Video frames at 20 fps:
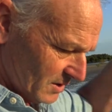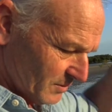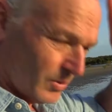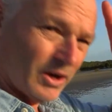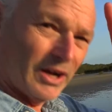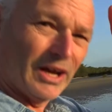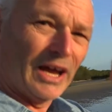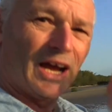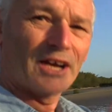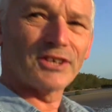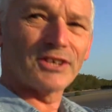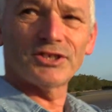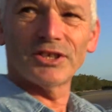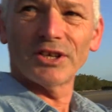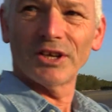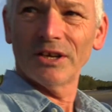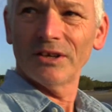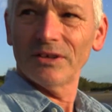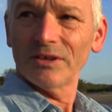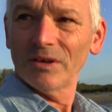by
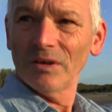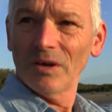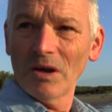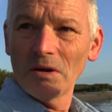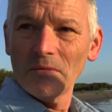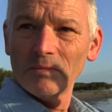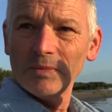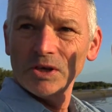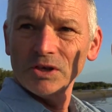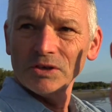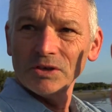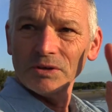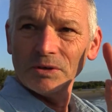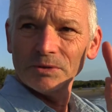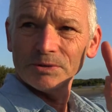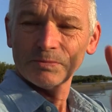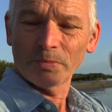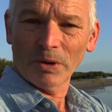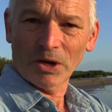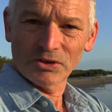accident because I
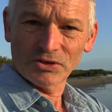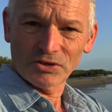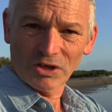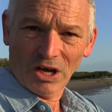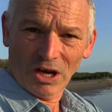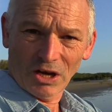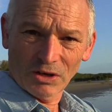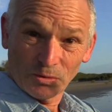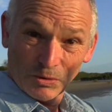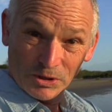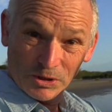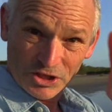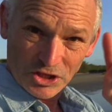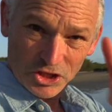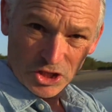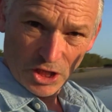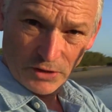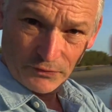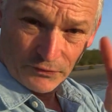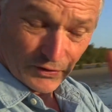was supposed to go to a
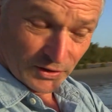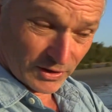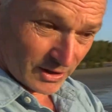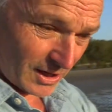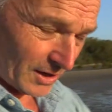different